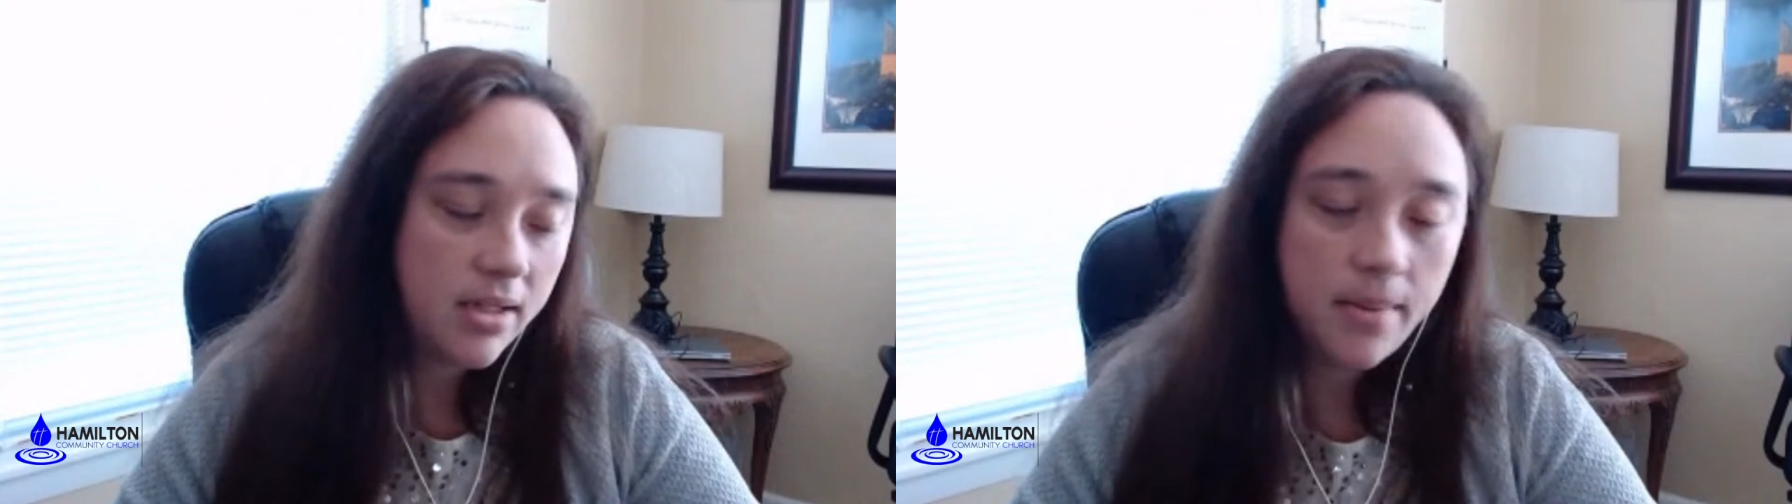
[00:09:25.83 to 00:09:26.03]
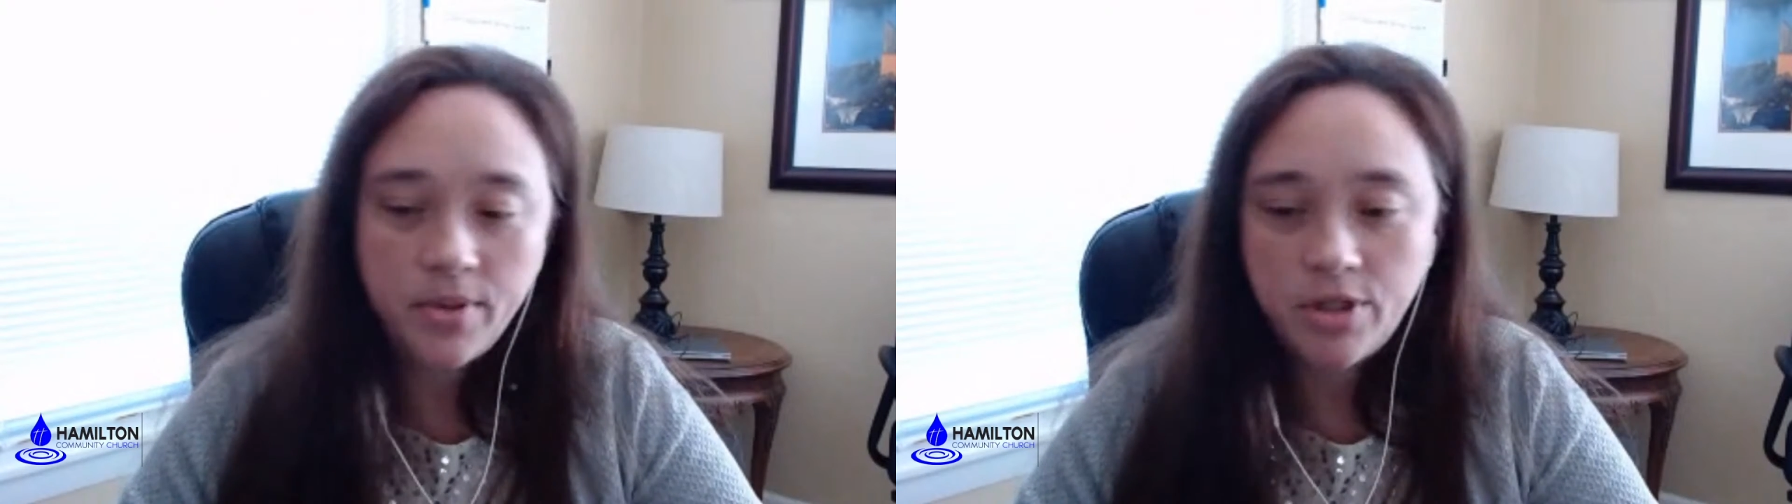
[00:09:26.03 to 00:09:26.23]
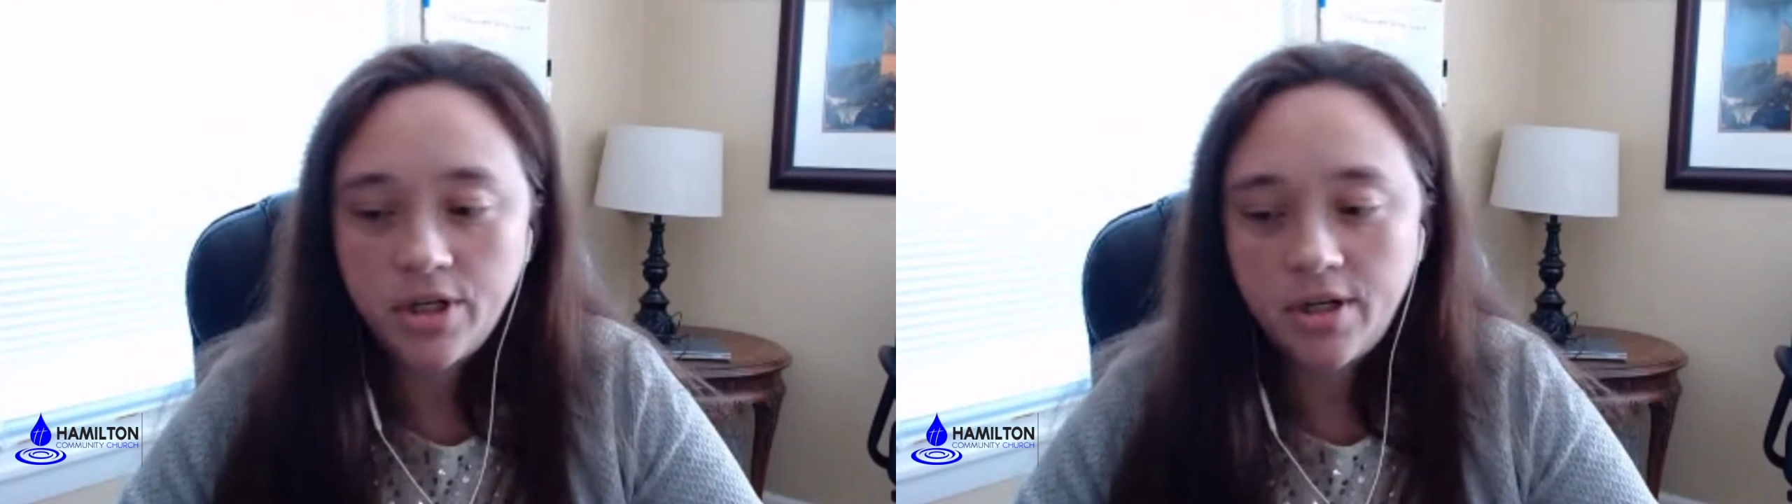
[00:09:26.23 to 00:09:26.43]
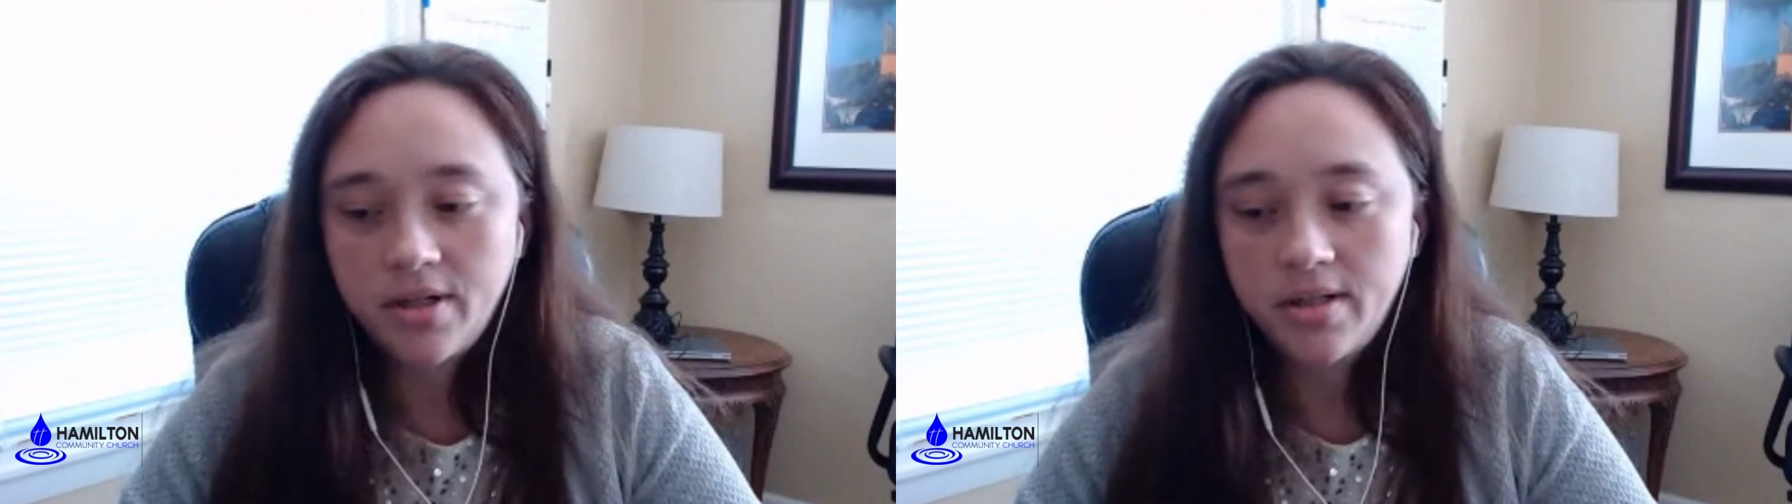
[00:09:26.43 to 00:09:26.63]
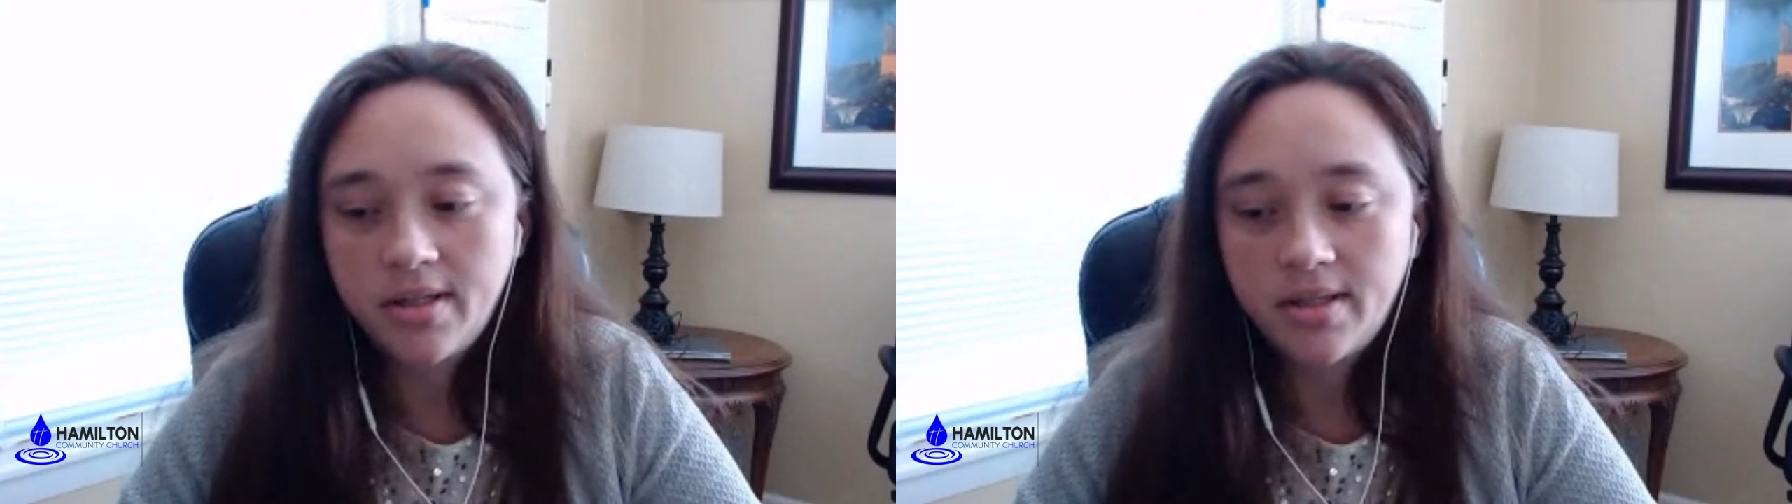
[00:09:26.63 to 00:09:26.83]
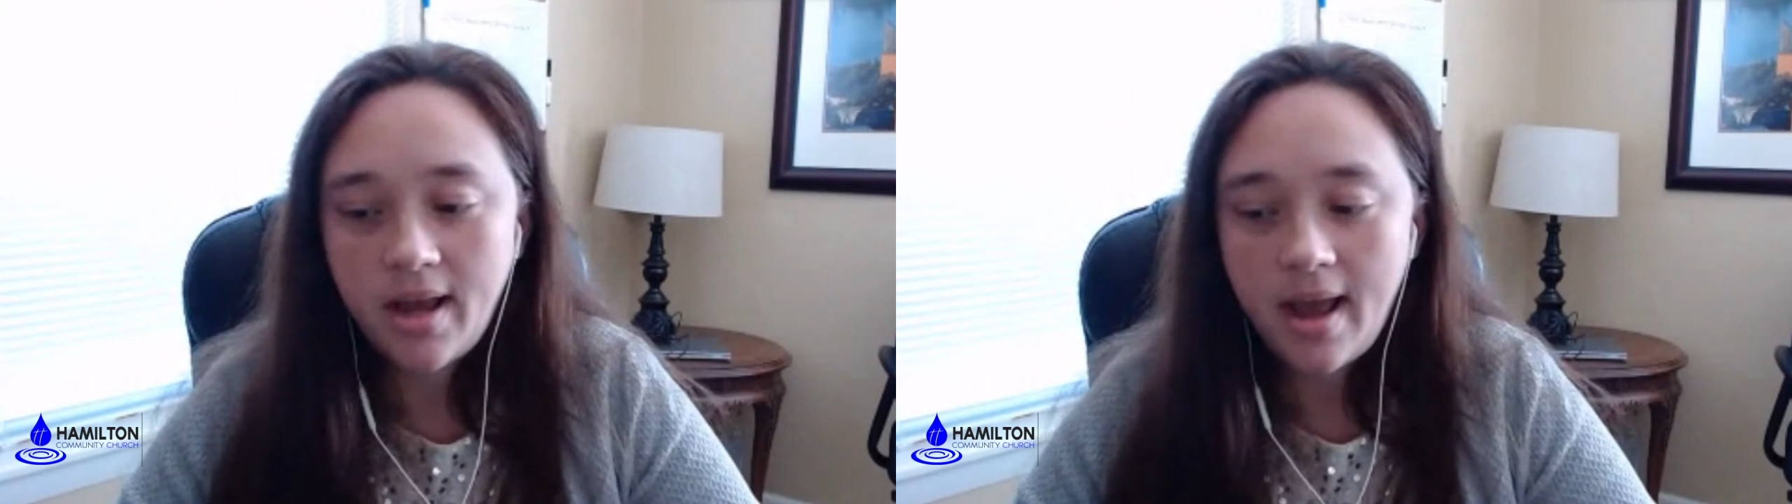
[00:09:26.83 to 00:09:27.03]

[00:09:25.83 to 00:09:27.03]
temperatures,